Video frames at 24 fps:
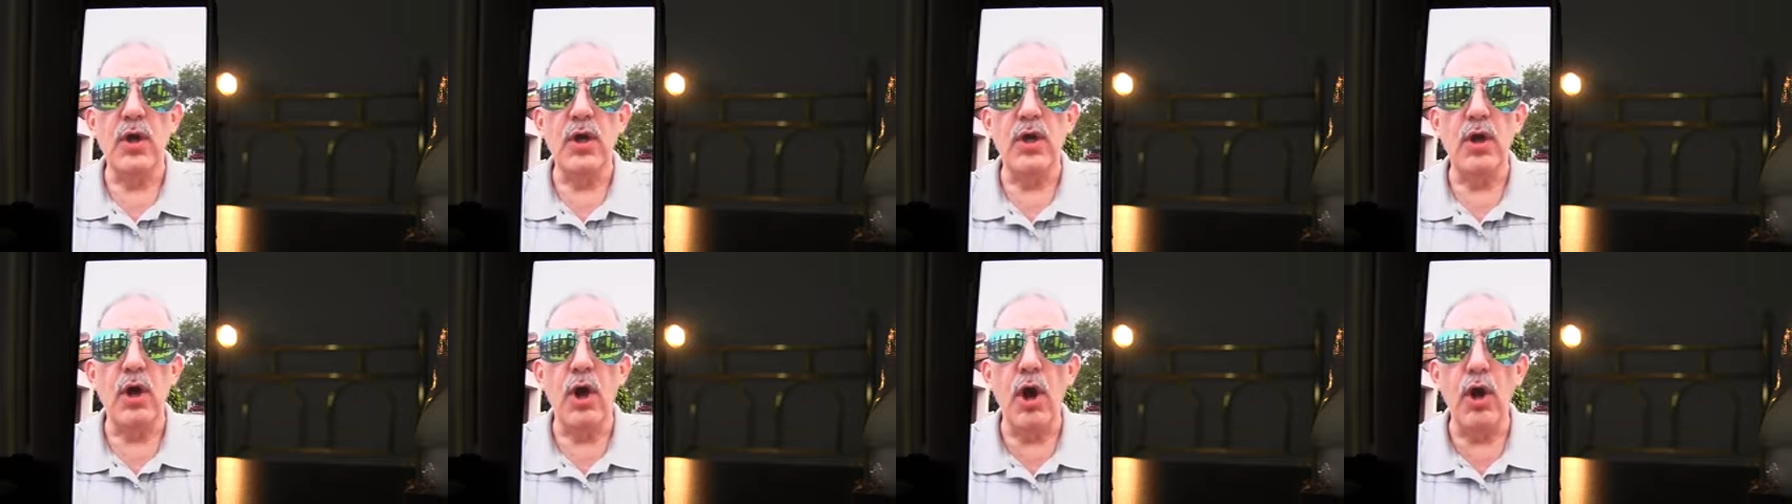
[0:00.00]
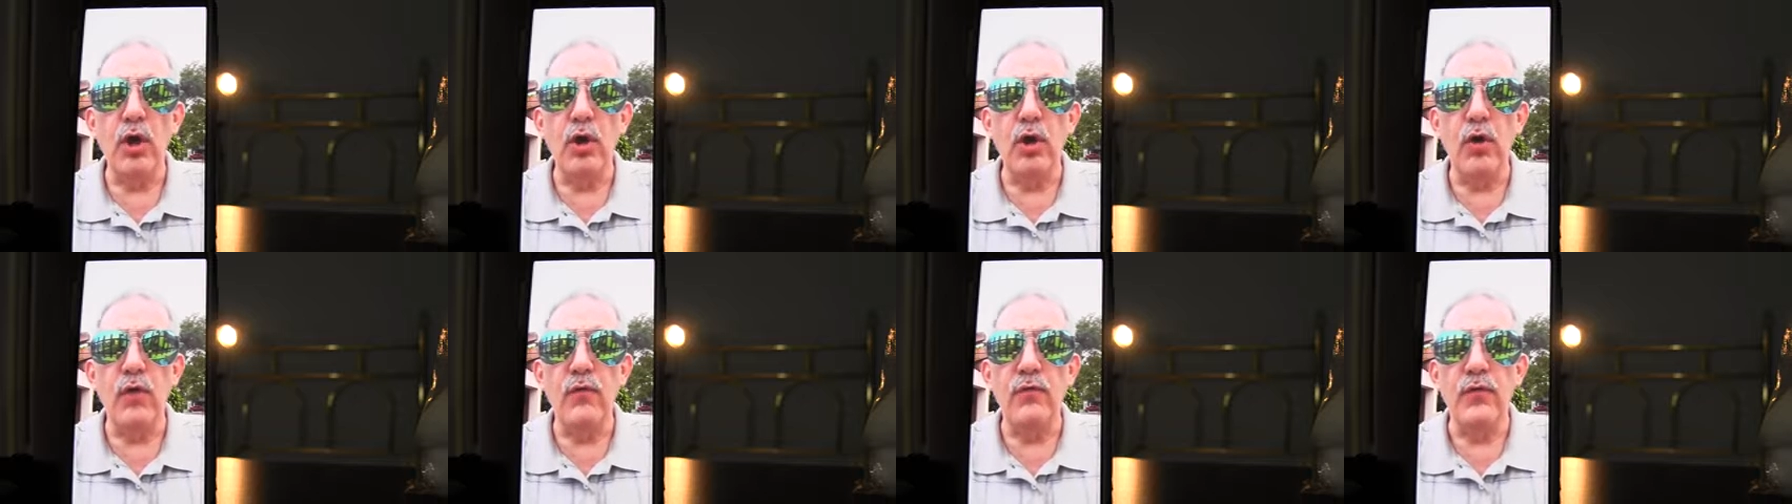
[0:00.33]
all
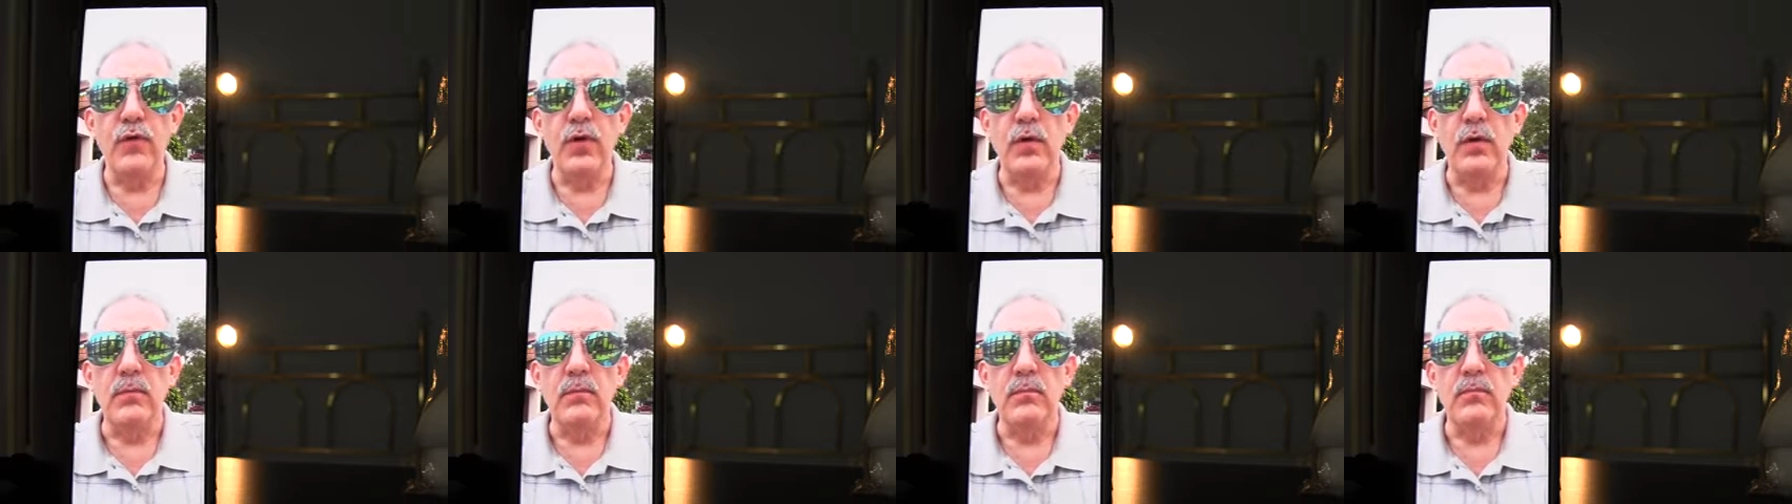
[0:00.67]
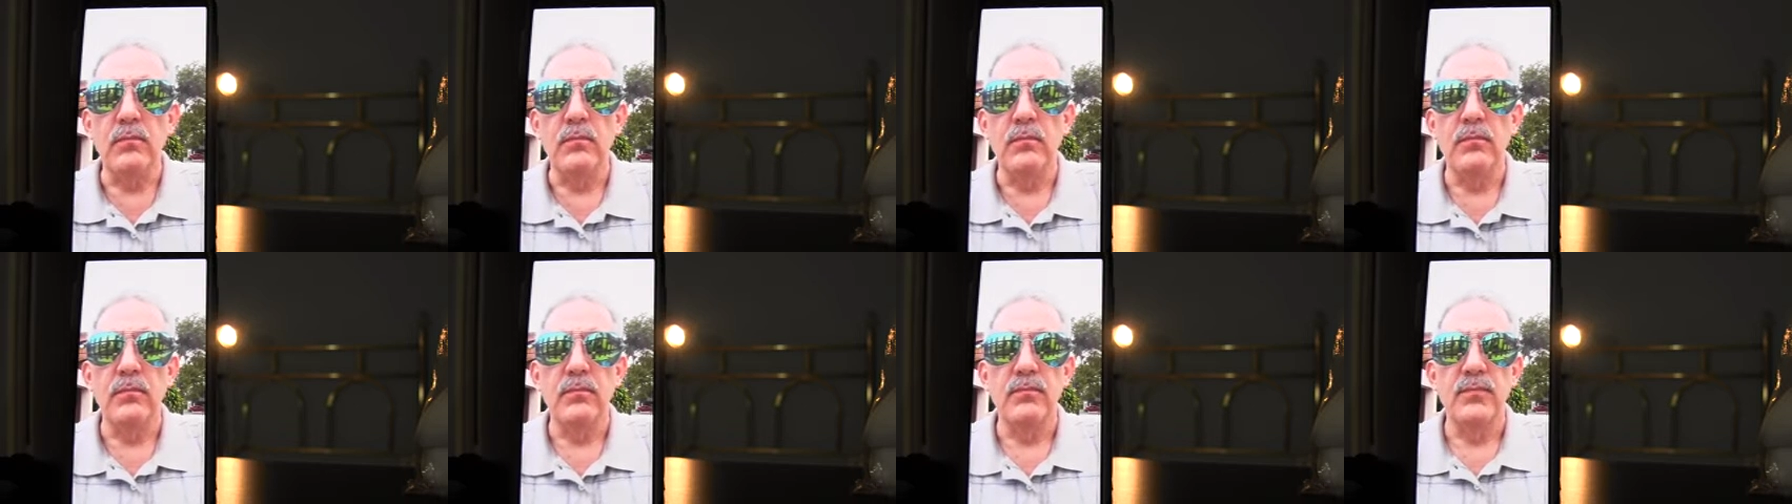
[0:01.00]
over.
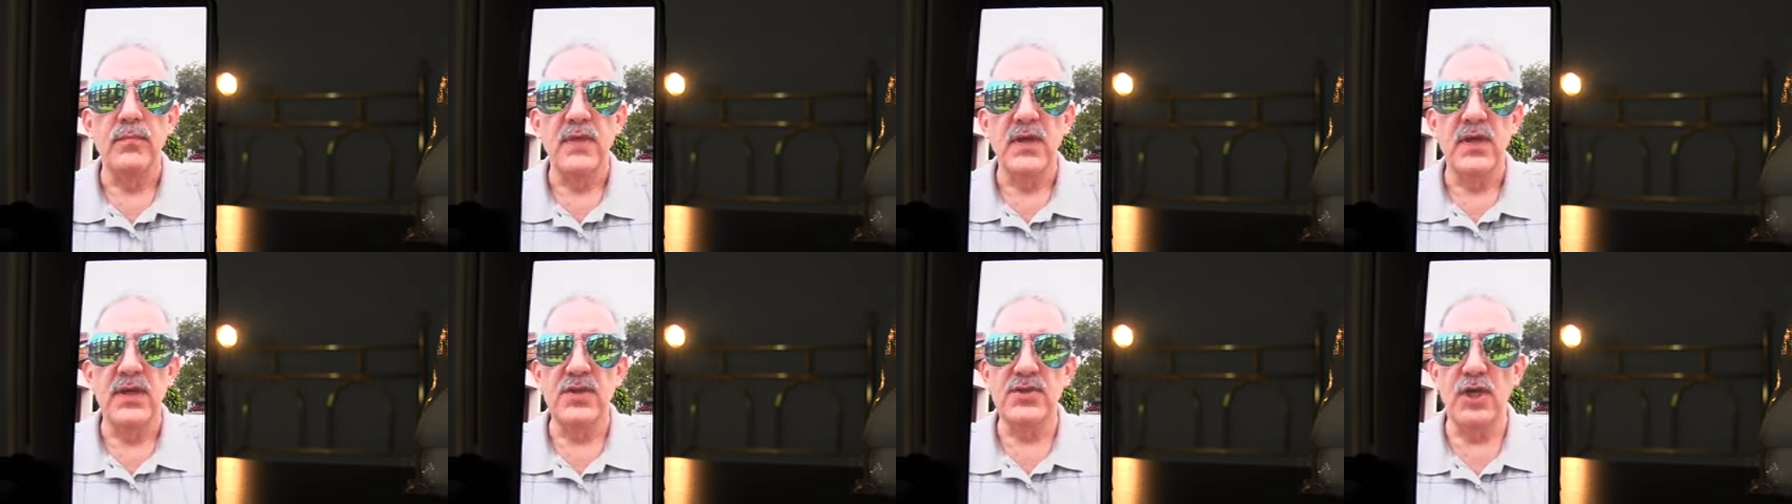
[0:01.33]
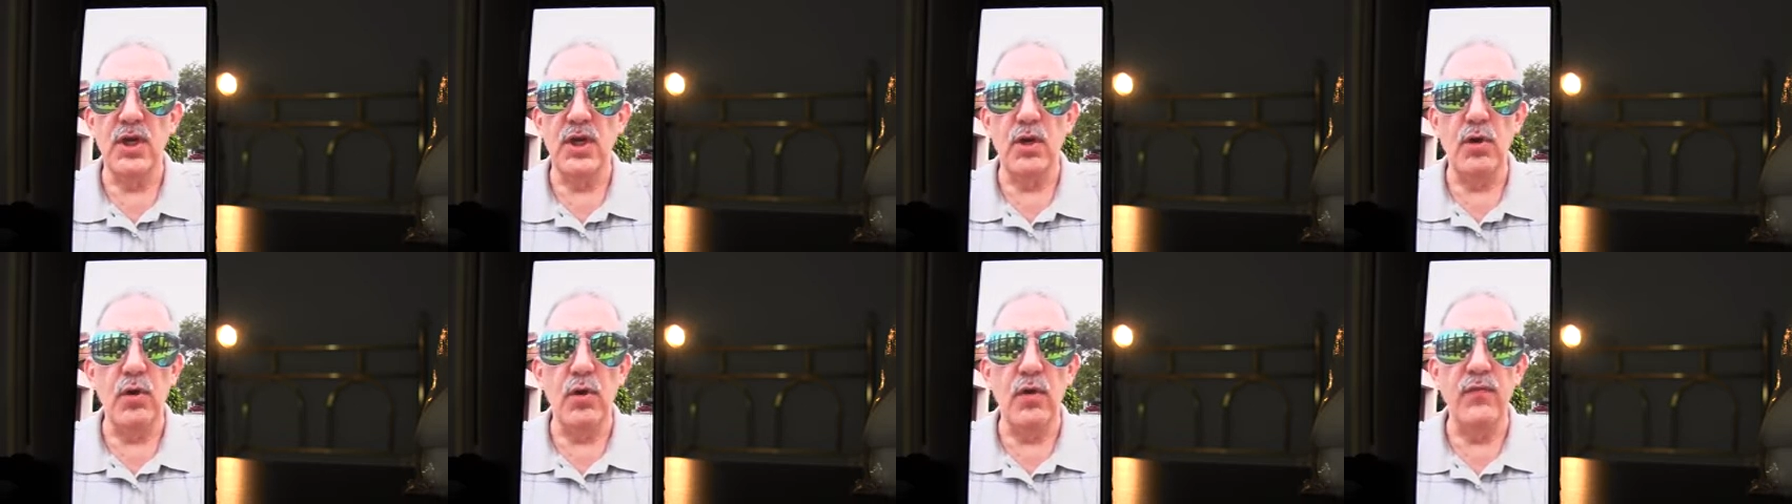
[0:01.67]
He's going to
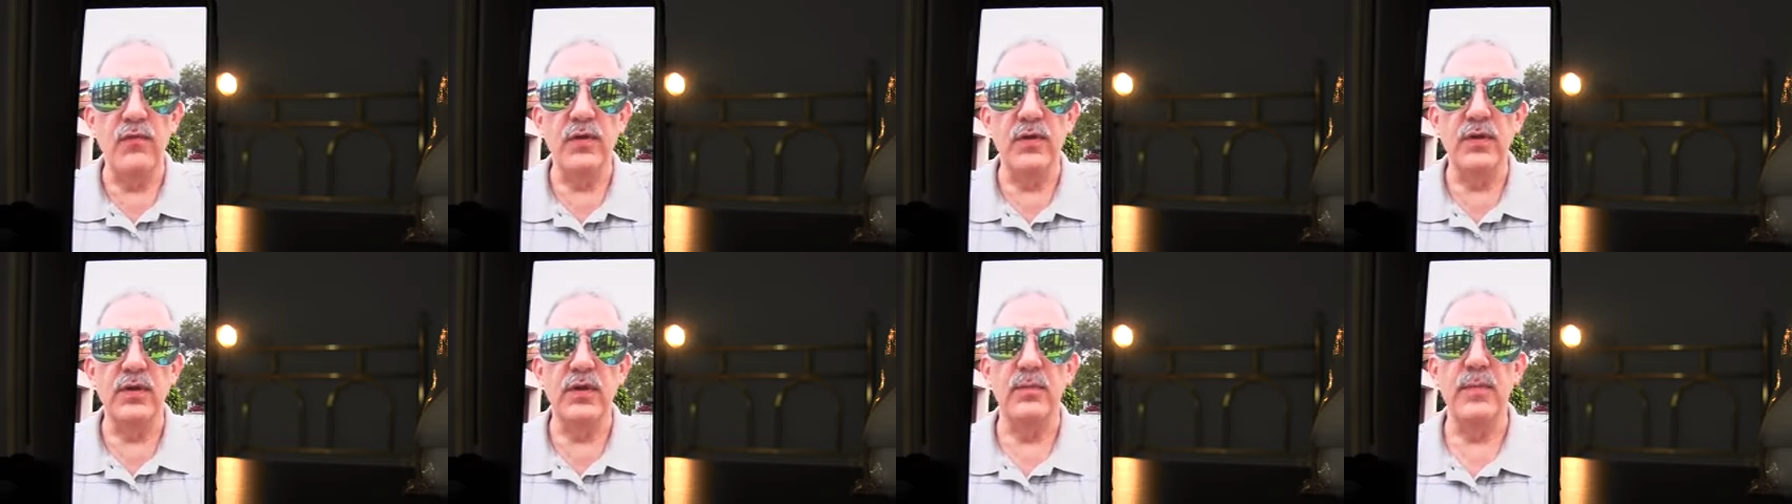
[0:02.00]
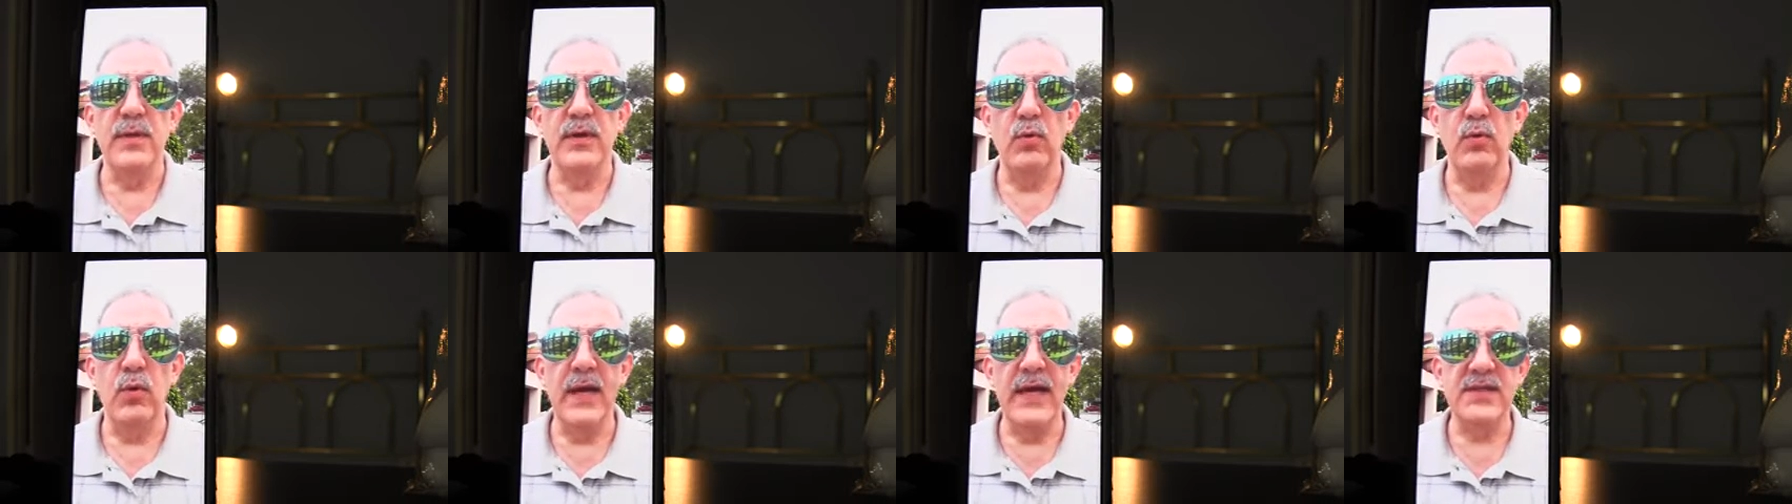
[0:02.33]
go over the
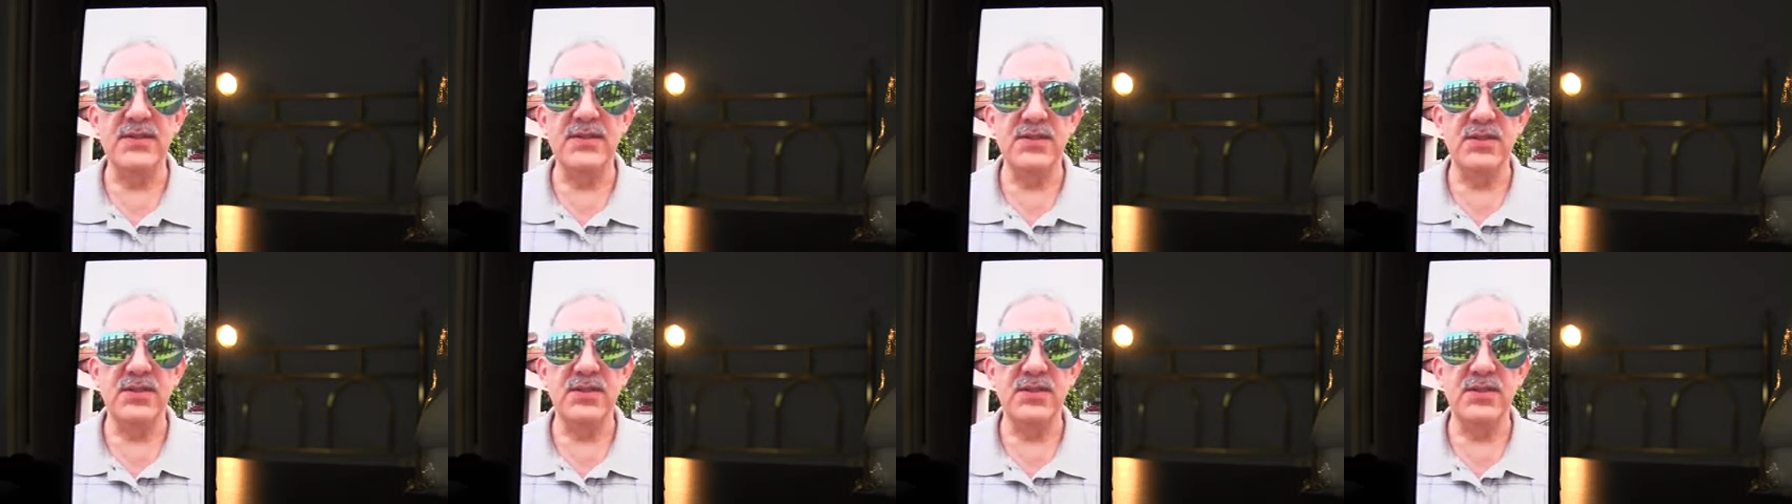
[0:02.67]
Midwest,